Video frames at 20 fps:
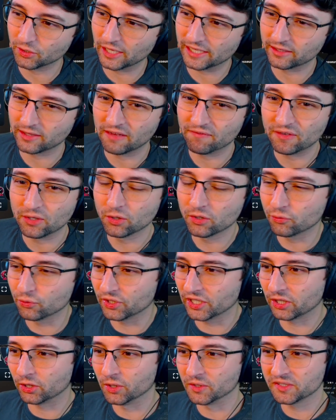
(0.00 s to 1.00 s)
Like if you look
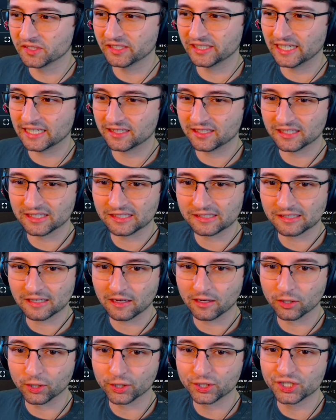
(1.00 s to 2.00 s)
really closely at this
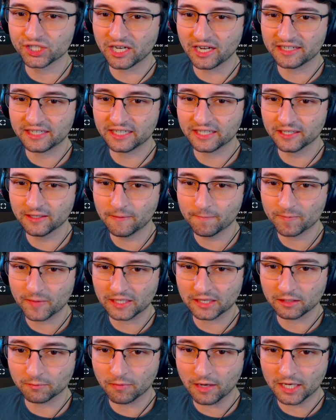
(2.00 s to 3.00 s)
hook shot here
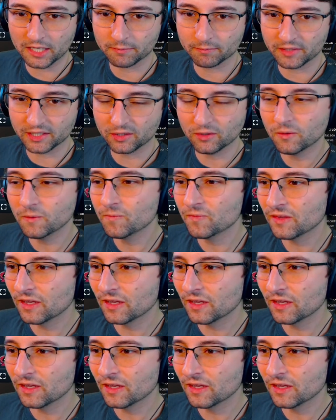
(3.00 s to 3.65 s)
at the bottom middle,